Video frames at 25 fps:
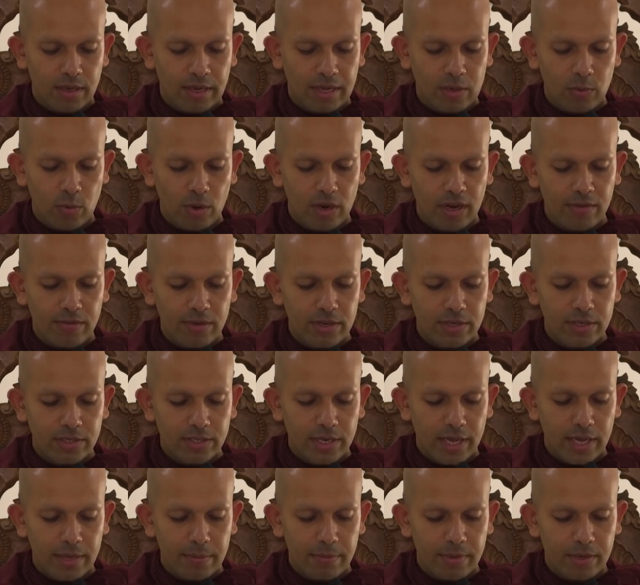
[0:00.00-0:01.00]
In whatever
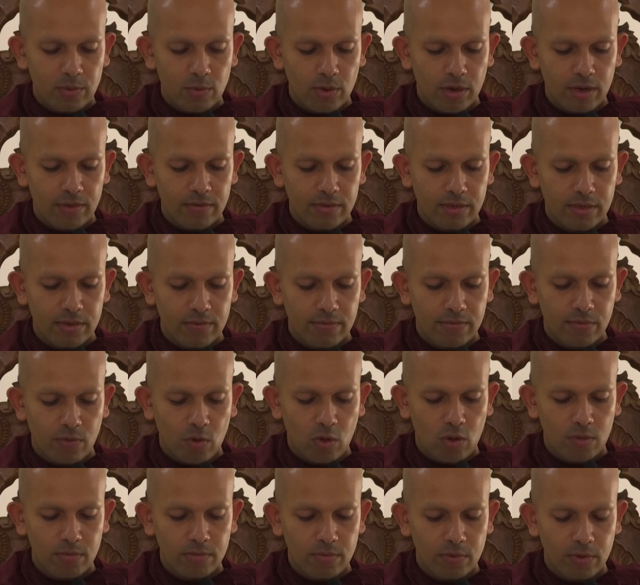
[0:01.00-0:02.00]
shape, in whatever
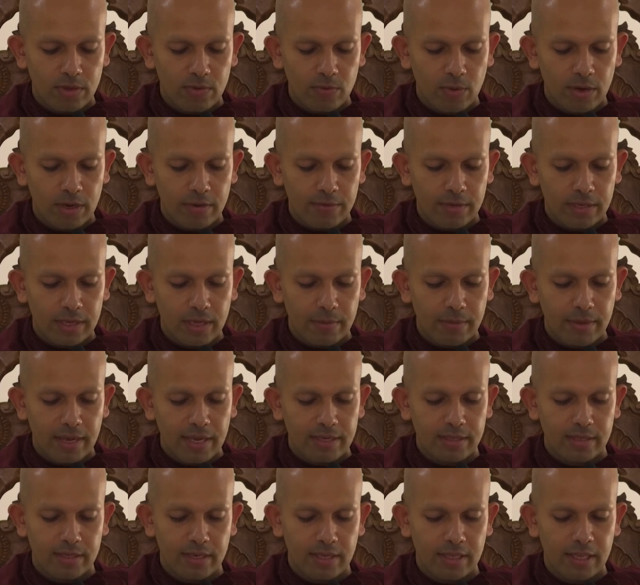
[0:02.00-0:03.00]
form, or in whatever
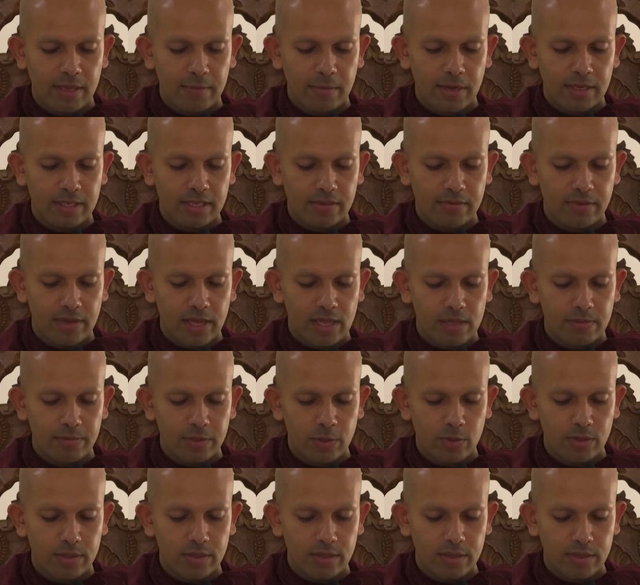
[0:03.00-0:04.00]
capacity they might have
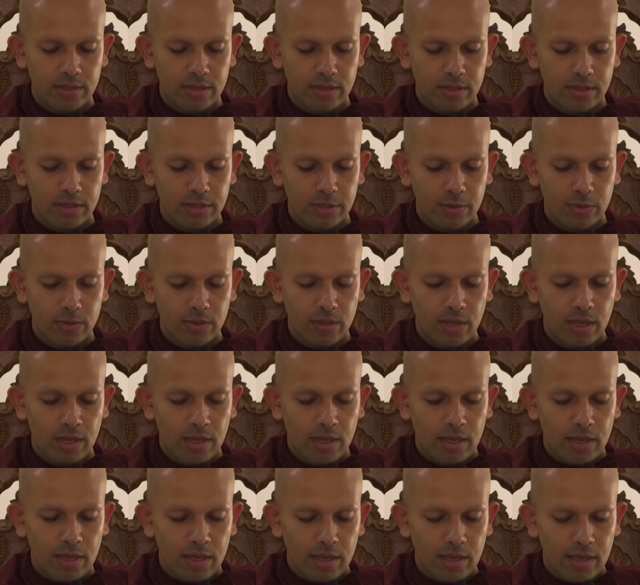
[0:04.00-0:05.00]
helped you, assisted you,
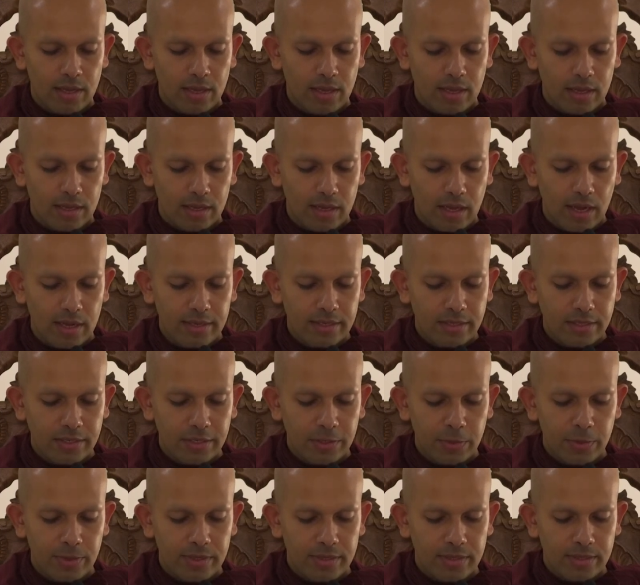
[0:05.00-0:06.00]
guided
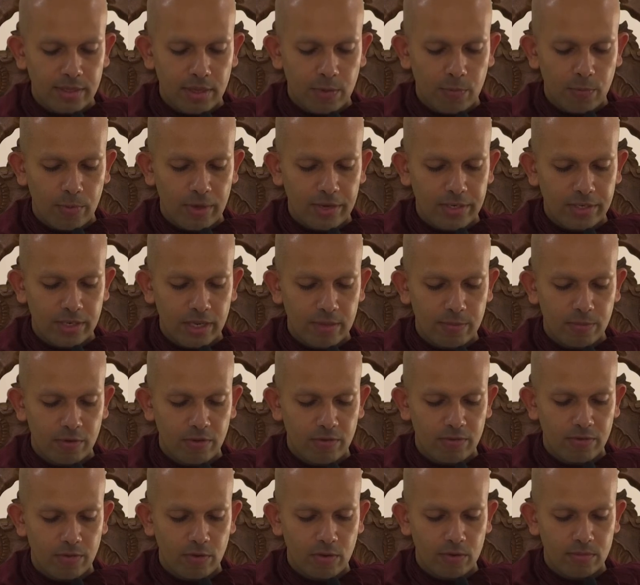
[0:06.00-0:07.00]
you in some way, shape
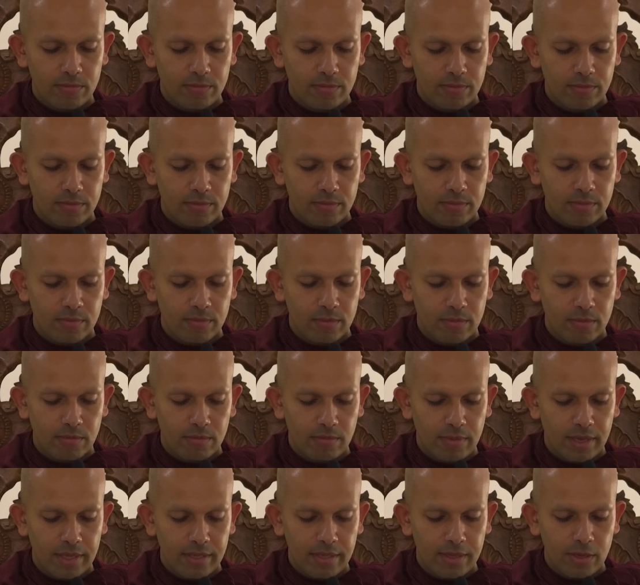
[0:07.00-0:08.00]
or form,
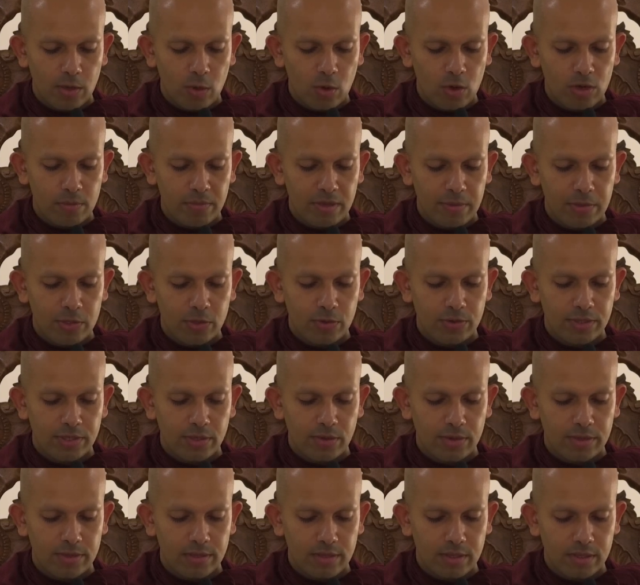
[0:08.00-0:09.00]
may they all be able to
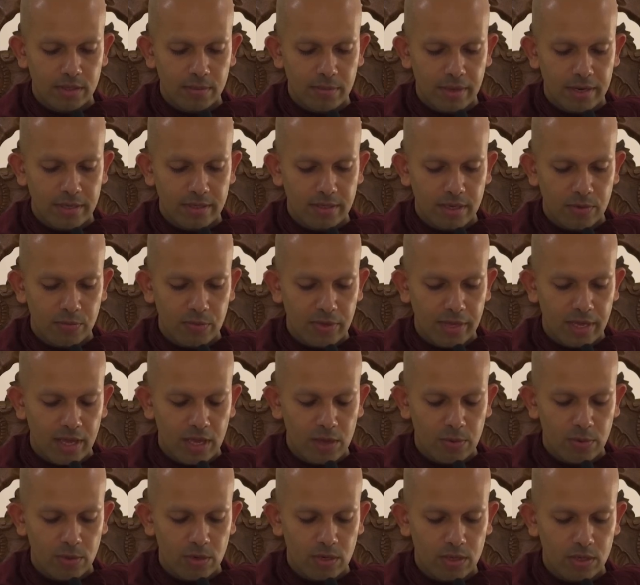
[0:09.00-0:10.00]
rejoice in the merits that we
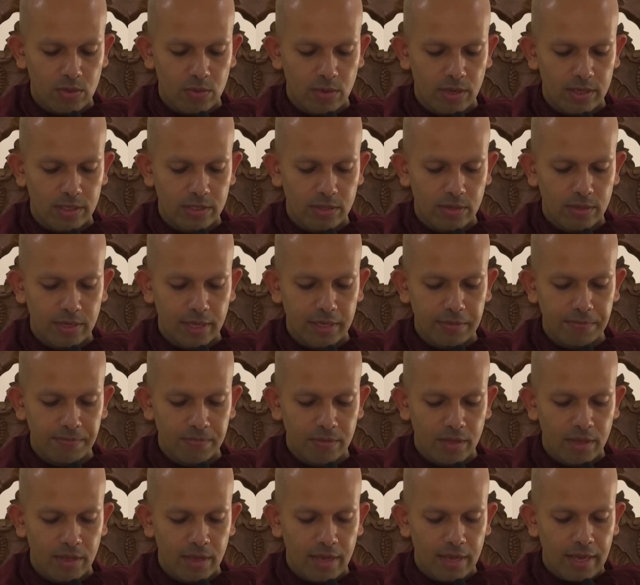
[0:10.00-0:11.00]
have all acquired
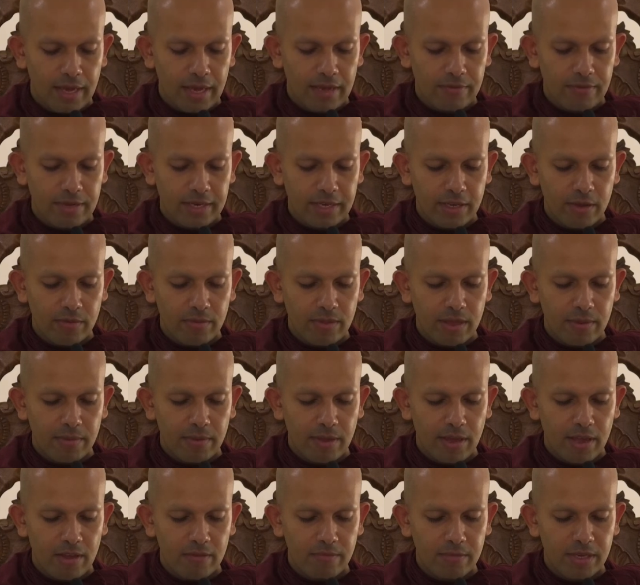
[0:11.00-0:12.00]
today. If any of
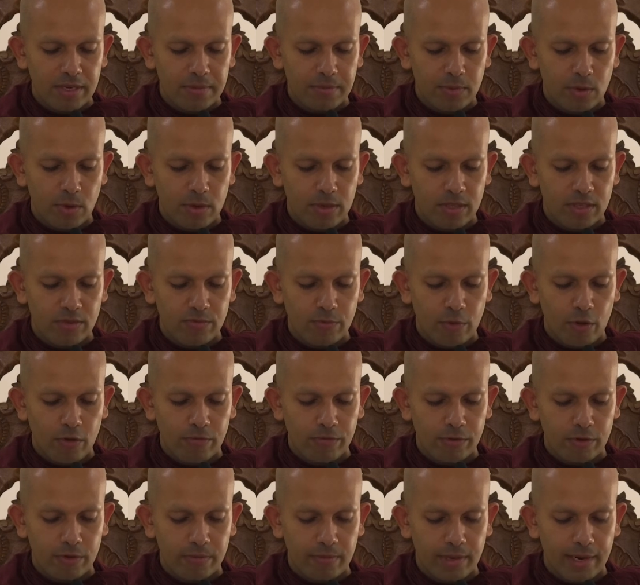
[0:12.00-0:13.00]
them have been born in the
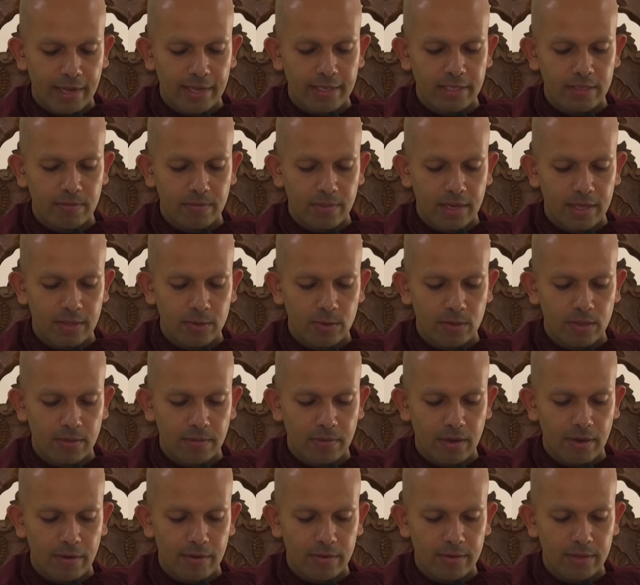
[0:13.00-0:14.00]
woeful planes, may through the
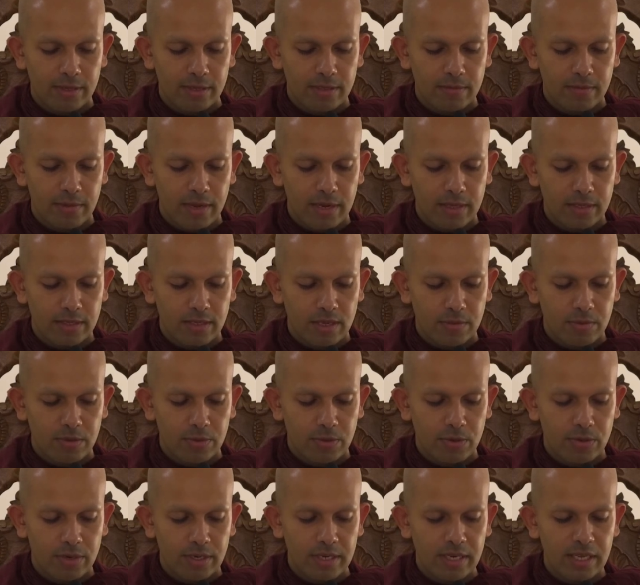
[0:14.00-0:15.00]
power of these merits they be
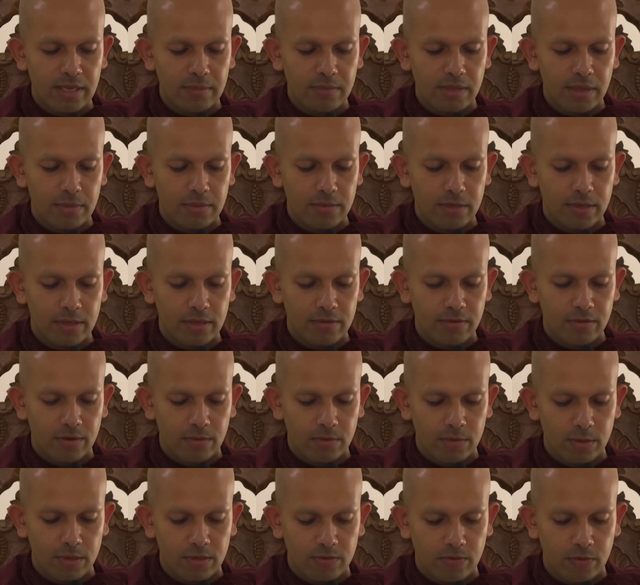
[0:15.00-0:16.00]
able to redeem themselves
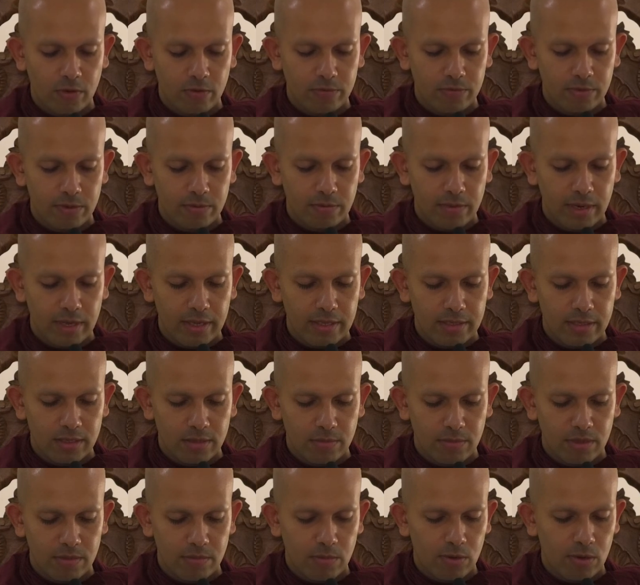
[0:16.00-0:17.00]
from those woeful planes
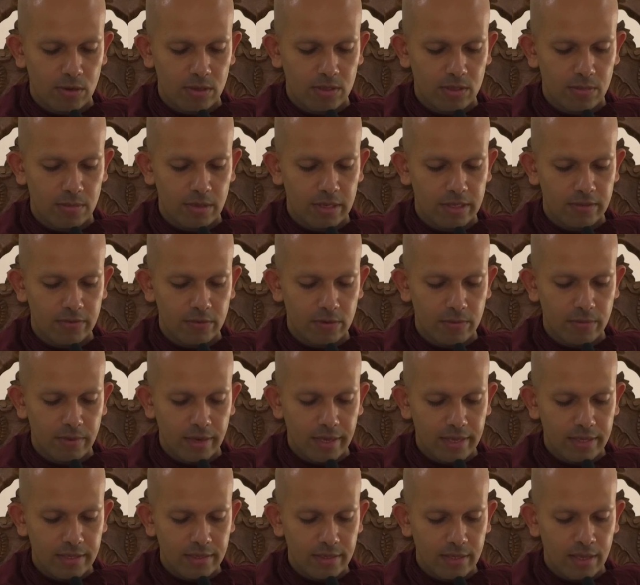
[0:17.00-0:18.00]
and be born in the blissful
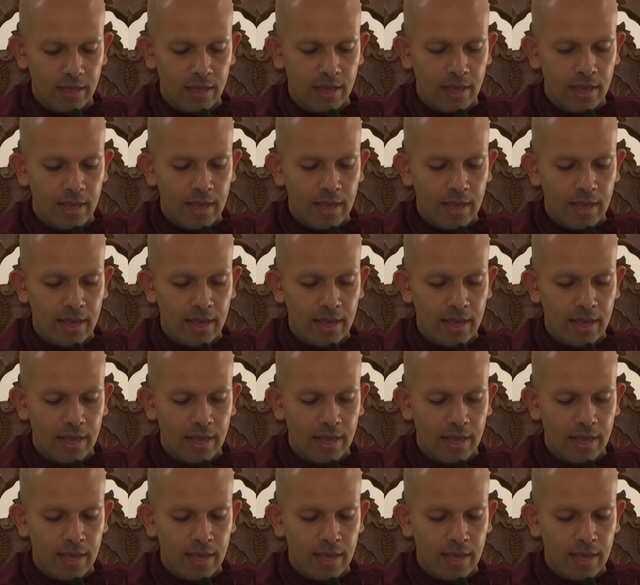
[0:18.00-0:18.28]
planes.